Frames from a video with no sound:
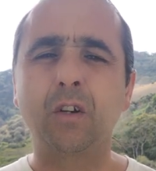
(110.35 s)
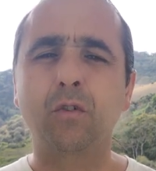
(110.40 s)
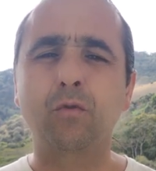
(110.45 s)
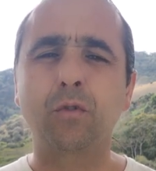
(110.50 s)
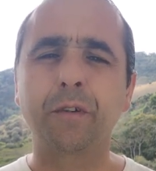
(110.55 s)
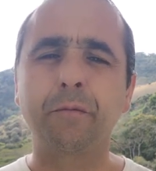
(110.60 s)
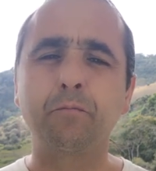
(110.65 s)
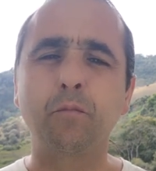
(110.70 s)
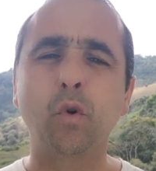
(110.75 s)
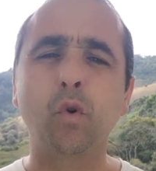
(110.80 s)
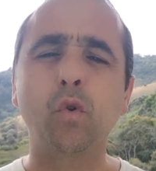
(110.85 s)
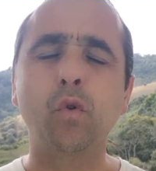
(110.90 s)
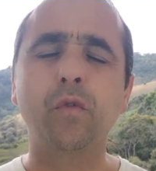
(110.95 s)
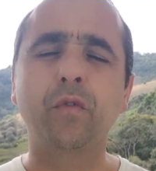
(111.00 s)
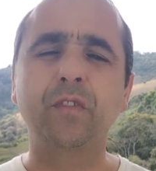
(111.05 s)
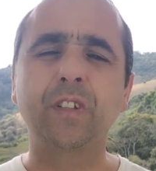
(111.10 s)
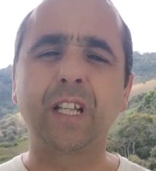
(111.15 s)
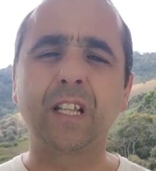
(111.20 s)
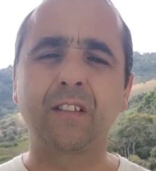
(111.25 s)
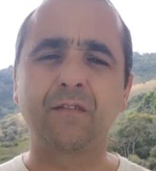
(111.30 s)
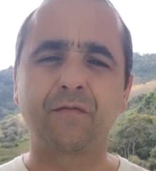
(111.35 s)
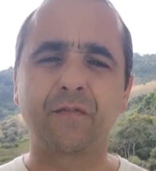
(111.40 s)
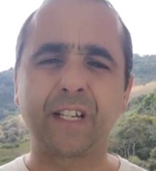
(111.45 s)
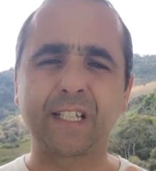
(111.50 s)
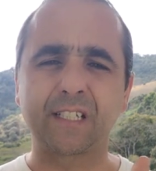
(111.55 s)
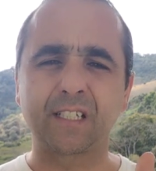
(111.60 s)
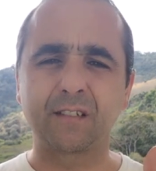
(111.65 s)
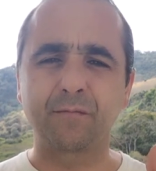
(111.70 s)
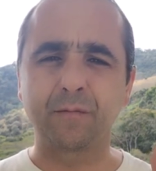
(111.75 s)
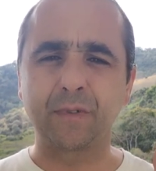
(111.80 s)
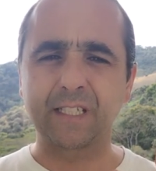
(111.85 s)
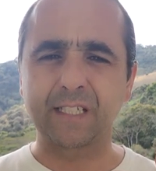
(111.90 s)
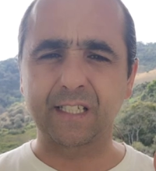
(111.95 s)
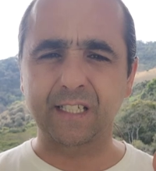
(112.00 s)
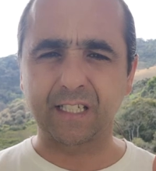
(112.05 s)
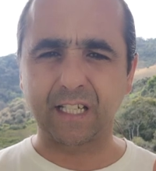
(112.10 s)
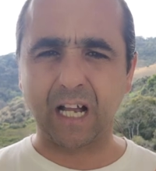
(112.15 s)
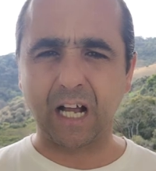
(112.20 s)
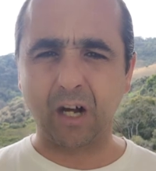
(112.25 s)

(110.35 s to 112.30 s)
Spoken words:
remove the investments